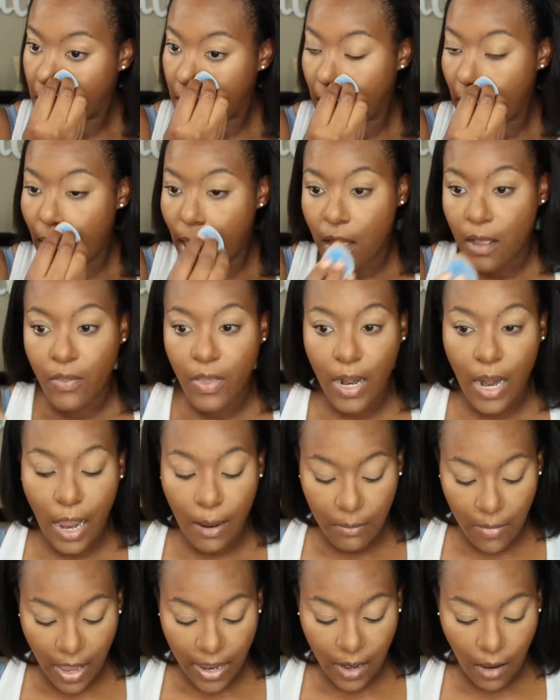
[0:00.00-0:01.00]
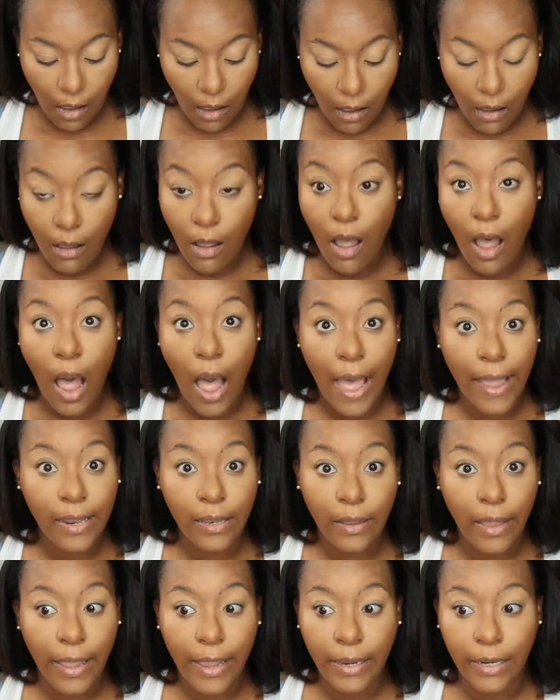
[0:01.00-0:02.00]
Now that I'm all
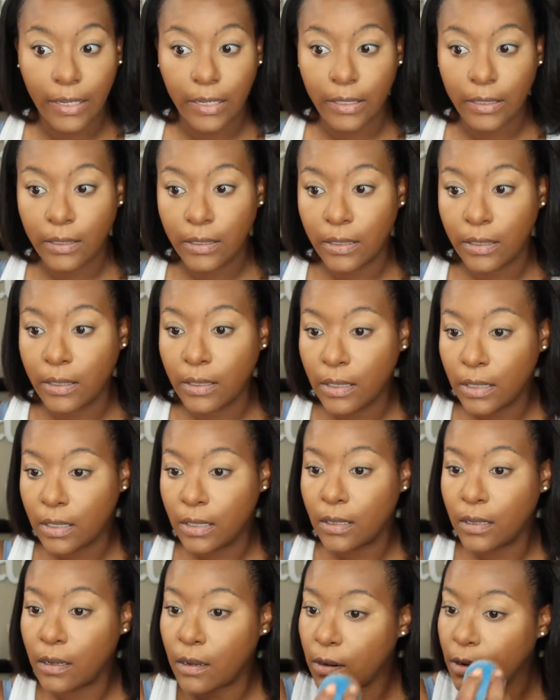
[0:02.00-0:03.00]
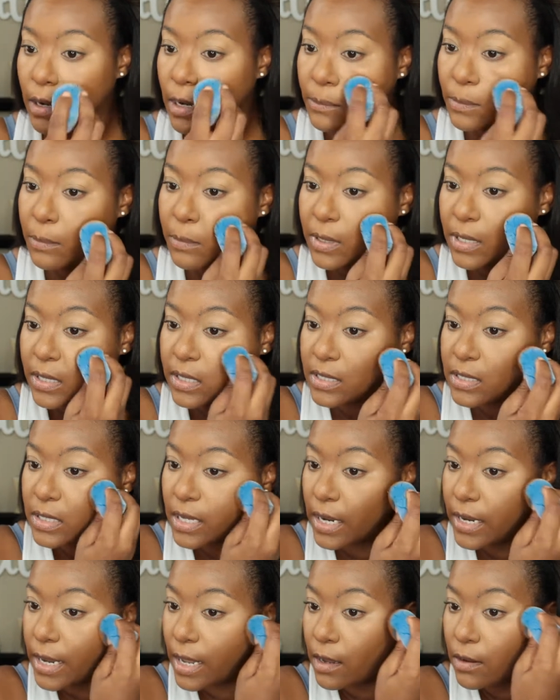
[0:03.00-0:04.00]
highlighted, I'm going to blend this
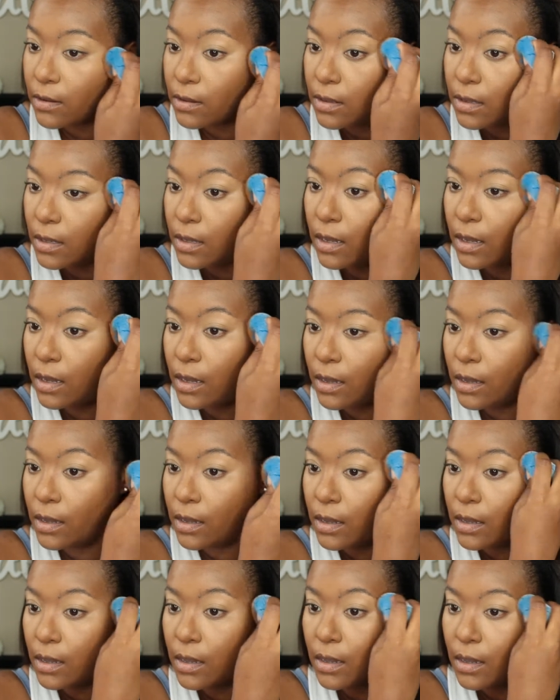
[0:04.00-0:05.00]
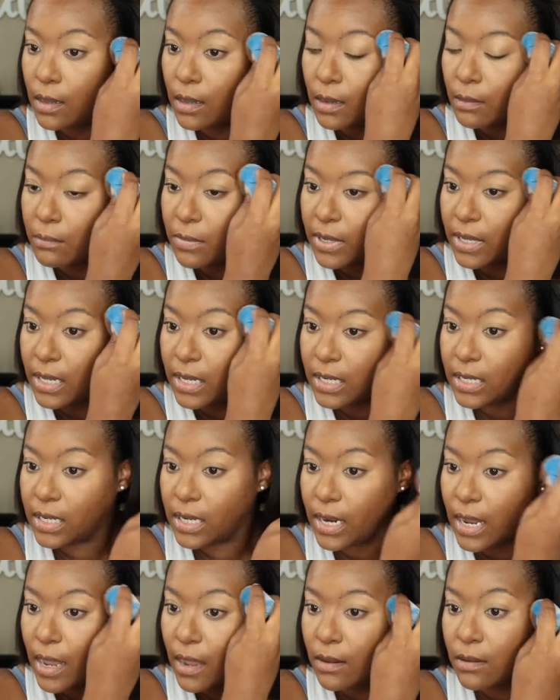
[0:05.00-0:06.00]
side out. Blend
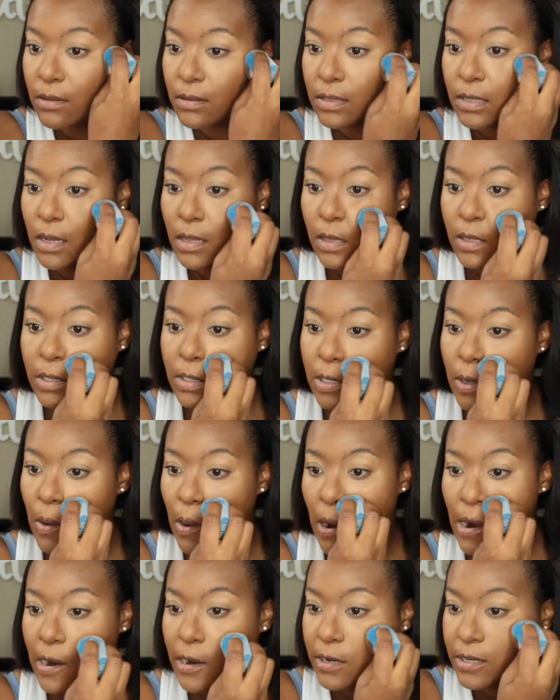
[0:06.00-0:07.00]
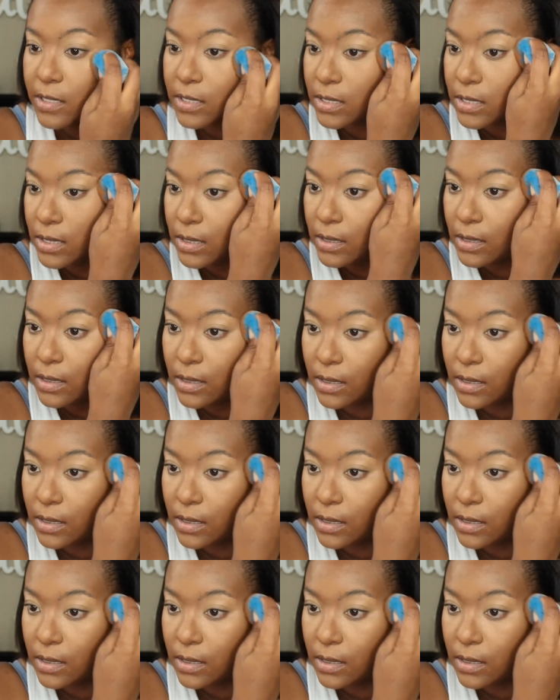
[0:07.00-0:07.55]
it out so it looks so harsh.